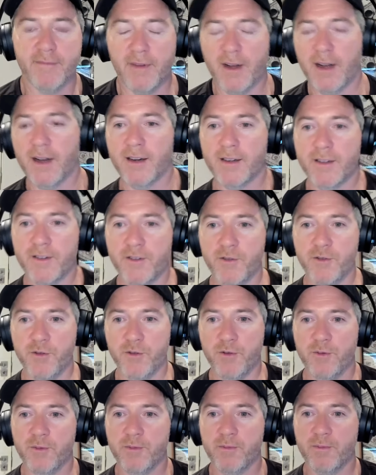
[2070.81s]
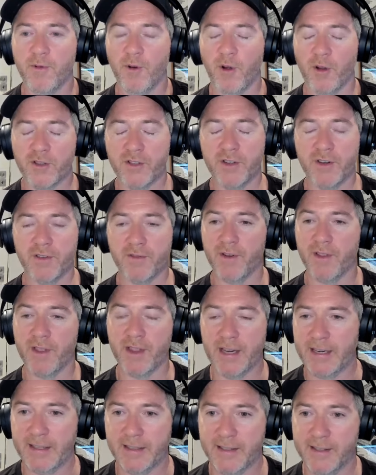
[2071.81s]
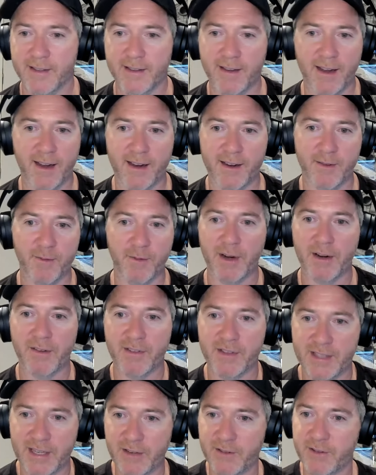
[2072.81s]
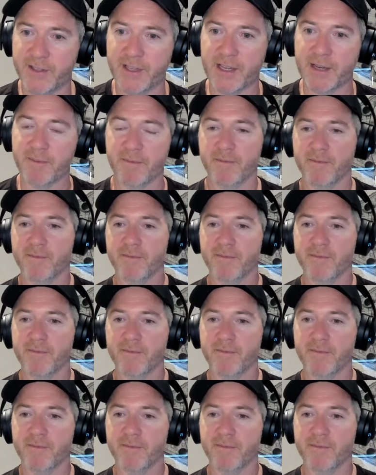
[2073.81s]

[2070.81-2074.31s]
I do lots of different things and whatever's interesting to